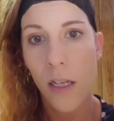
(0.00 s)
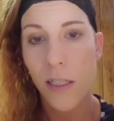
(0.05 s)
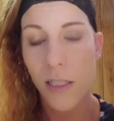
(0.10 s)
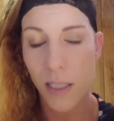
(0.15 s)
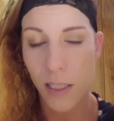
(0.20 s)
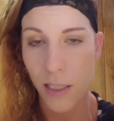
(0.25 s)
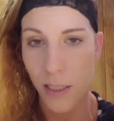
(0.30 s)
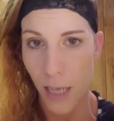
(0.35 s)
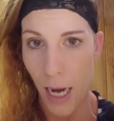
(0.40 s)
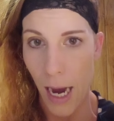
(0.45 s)

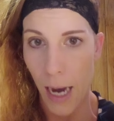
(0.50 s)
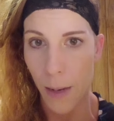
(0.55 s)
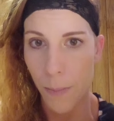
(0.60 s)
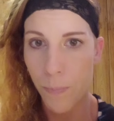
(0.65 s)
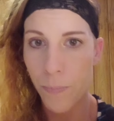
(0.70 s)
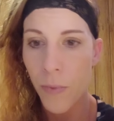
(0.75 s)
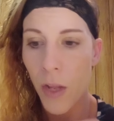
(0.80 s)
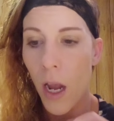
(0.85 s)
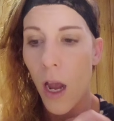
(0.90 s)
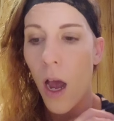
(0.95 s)
stop.
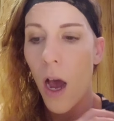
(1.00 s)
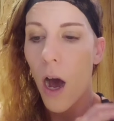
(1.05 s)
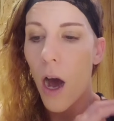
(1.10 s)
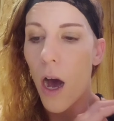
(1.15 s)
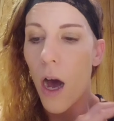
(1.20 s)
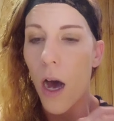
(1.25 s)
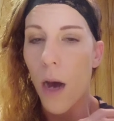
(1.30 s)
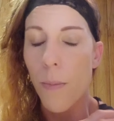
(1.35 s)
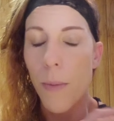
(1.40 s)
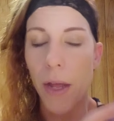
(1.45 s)

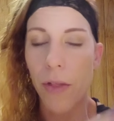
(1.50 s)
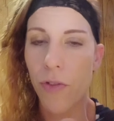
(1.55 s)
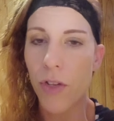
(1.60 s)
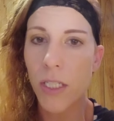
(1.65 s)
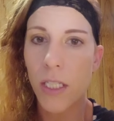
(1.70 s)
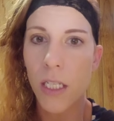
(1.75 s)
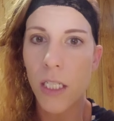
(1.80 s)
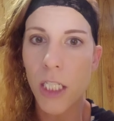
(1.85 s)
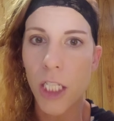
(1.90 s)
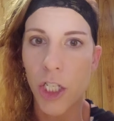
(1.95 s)
And
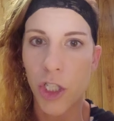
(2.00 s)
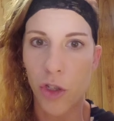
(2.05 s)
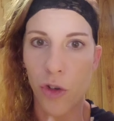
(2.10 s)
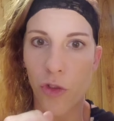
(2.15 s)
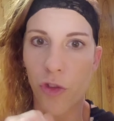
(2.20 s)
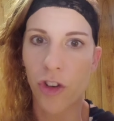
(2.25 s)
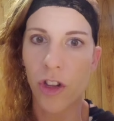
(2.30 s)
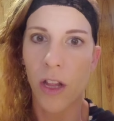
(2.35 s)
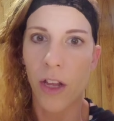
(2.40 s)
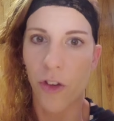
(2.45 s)
this
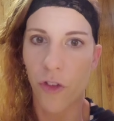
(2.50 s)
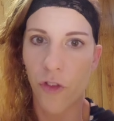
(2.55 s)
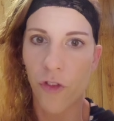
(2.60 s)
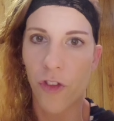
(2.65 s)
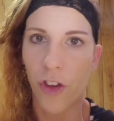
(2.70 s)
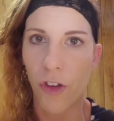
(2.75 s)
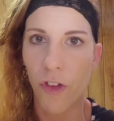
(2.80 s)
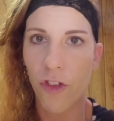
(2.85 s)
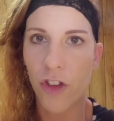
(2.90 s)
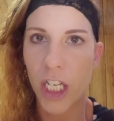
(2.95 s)
continued for like
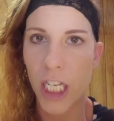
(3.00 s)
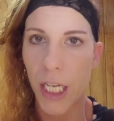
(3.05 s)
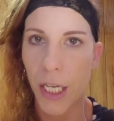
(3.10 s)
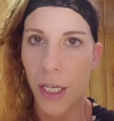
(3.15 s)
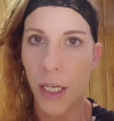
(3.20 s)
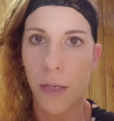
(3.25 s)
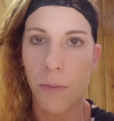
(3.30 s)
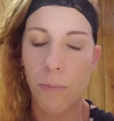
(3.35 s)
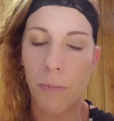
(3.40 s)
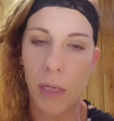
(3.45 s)

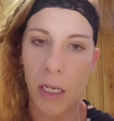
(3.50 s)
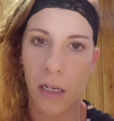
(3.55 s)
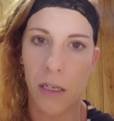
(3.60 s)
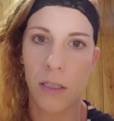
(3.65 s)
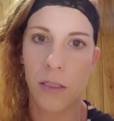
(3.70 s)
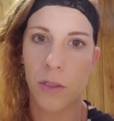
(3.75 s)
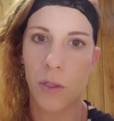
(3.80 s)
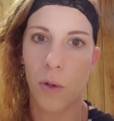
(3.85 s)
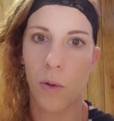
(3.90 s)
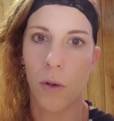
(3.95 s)
15
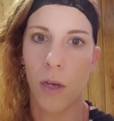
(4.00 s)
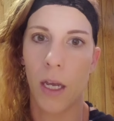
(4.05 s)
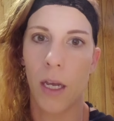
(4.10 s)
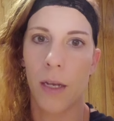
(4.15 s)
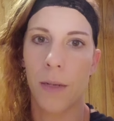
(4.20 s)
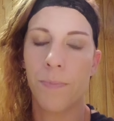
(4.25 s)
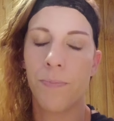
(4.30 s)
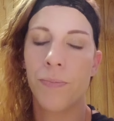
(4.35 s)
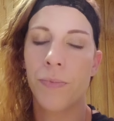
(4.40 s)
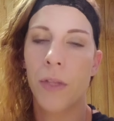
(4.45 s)
minutes,
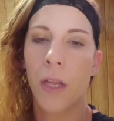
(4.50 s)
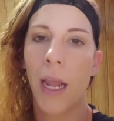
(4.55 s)
okay?